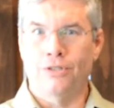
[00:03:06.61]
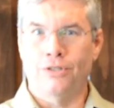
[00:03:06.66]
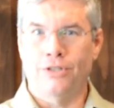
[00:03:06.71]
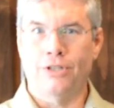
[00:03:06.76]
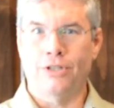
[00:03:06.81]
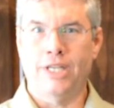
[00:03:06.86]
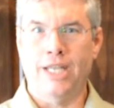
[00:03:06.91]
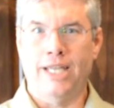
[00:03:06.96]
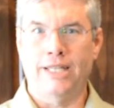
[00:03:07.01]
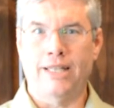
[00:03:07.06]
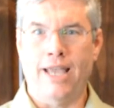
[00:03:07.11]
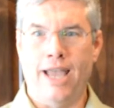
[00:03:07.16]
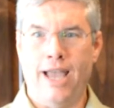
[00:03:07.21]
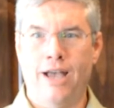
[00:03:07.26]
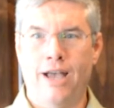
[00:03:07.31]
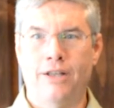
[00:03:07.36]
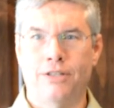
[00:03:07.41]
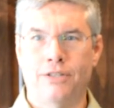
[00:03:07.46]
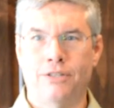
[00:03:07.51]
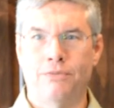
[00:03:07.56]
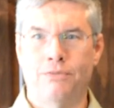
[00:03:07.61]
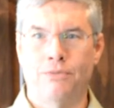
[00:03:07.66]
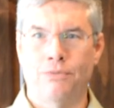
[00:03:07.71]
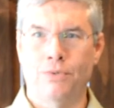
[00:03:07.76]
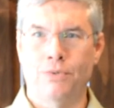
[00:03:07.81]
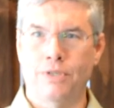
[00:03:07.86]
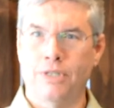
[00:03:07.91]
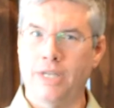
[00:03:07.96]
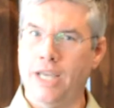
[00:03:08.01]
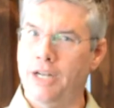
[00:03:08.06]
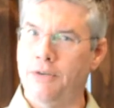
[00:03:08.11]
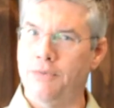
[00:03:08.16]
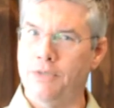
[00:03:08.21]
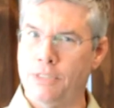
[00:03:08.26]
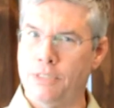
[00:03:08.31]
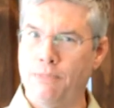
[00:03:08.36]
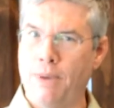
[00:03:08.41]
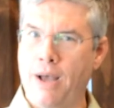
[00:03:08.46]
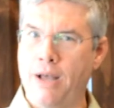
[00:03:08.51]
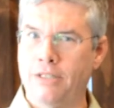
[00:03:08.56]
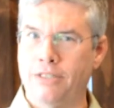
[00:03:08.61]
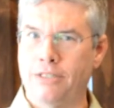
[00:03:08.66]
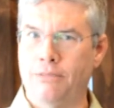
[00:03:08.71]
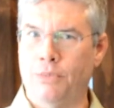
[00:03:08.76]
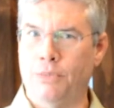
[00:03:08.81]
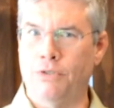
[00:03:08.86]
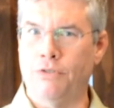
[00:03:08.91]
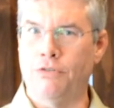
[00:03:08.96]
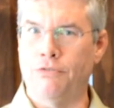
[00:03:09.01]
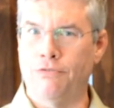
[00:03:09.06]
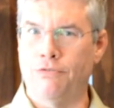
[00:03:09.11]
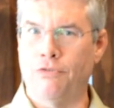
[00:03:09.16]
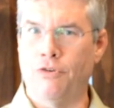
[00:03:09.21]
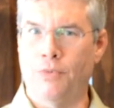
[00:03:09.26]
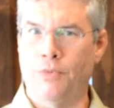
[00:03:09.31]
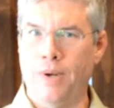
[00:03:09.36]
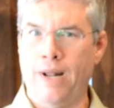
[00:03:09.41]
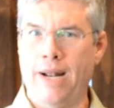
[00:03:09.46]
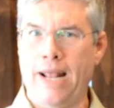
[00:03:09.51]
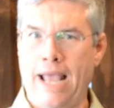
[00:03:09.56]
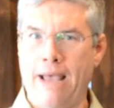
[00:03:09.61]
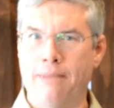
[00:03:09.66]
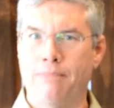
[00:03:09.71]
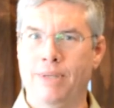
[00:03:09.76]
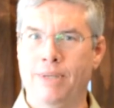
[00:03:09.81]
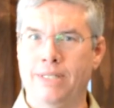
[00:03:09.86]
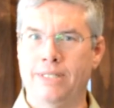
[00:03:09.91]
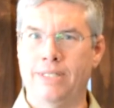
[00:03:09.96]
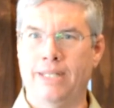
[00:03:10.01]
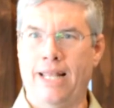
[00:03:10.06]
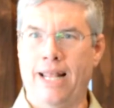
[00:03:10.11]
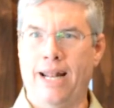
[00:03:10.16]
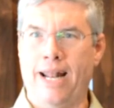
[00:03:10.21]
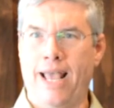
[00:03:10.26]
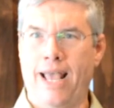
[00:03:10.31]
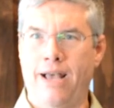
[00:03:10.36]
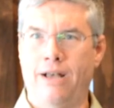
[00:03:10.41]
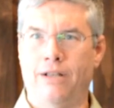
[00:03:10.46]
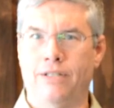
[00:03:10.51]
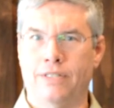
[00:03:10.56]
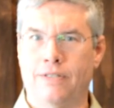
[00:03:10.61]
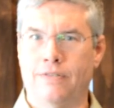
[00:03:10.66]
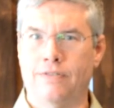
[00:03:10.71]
looking at the house, we're kind of responsible for what happens in that house.